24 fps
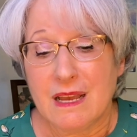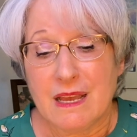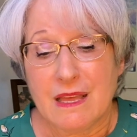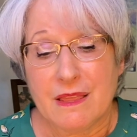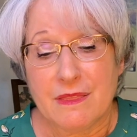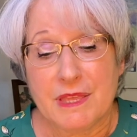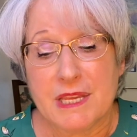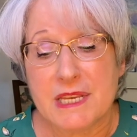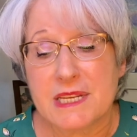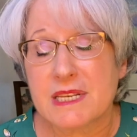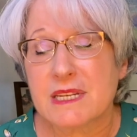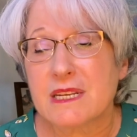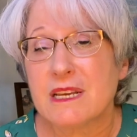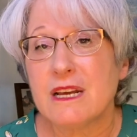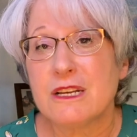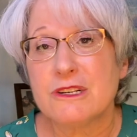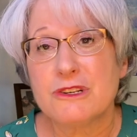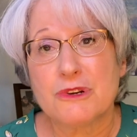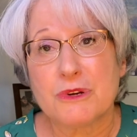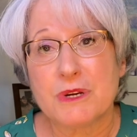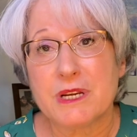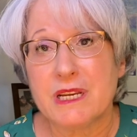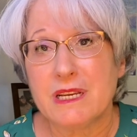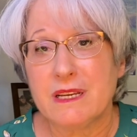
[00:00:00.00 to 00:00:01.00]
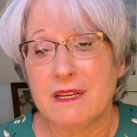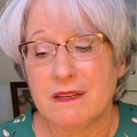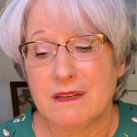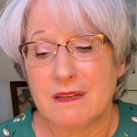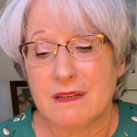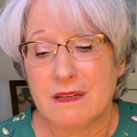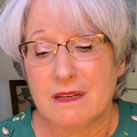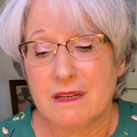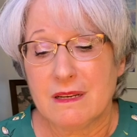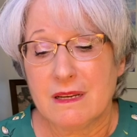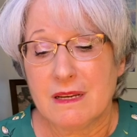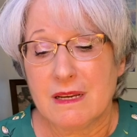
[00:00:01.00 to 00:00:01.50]
This country
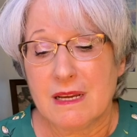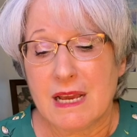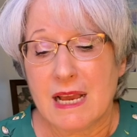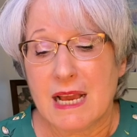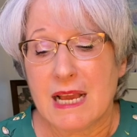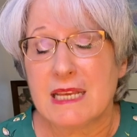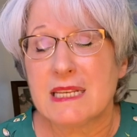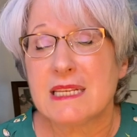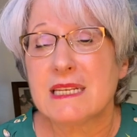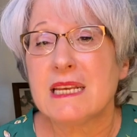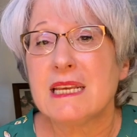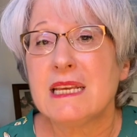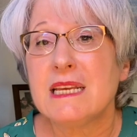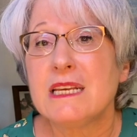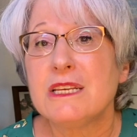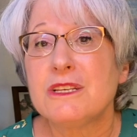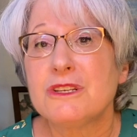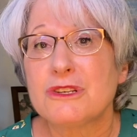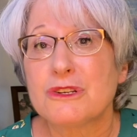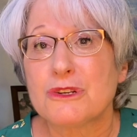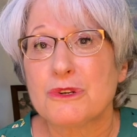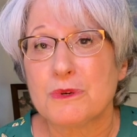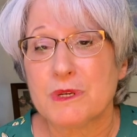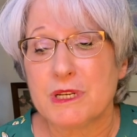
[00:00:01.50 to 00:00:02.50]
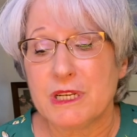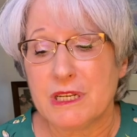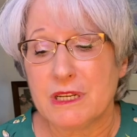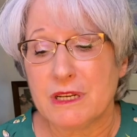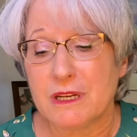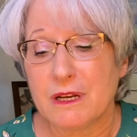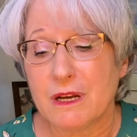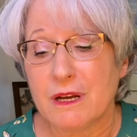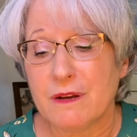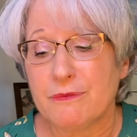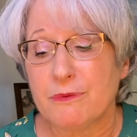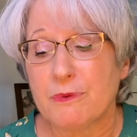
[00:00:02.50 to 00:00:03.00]
has a history
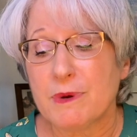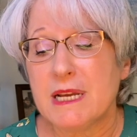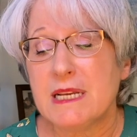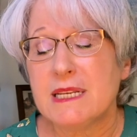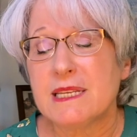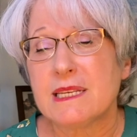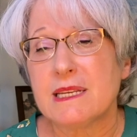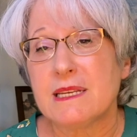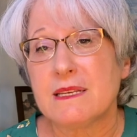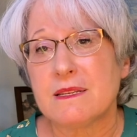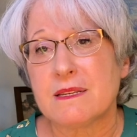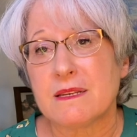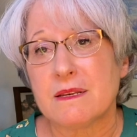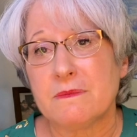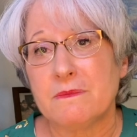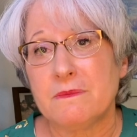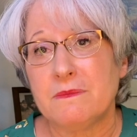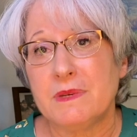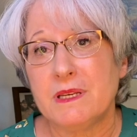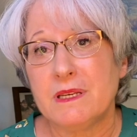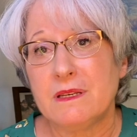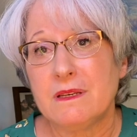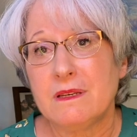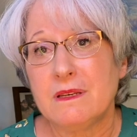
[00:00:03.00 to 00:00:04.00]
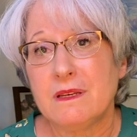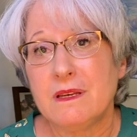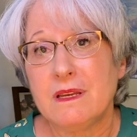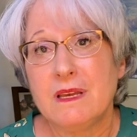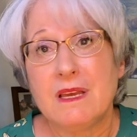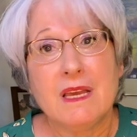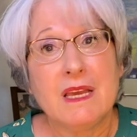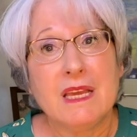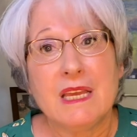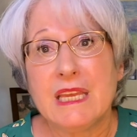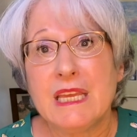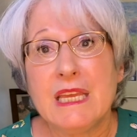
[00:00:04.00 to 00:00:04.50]
of racism
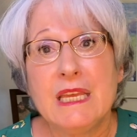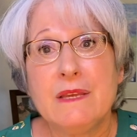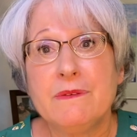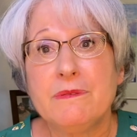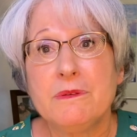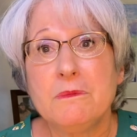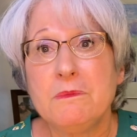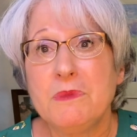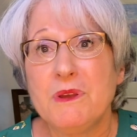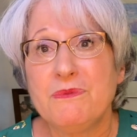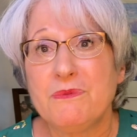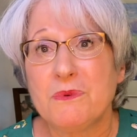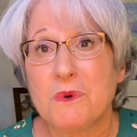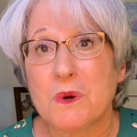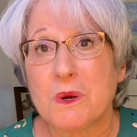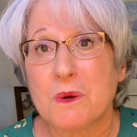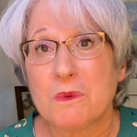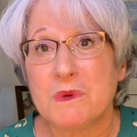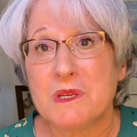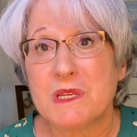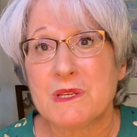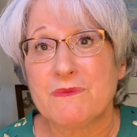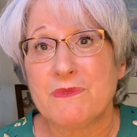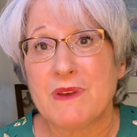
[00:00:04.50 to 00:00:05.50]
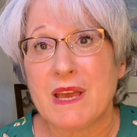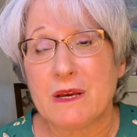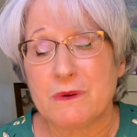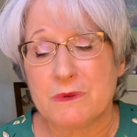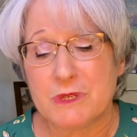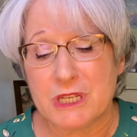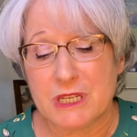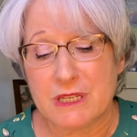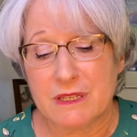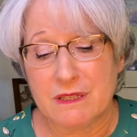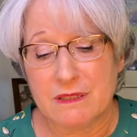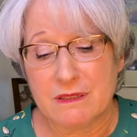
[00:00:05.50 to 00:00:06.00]
even before it was
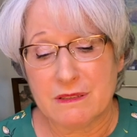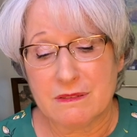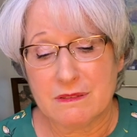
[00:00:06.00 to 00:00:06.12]
founded.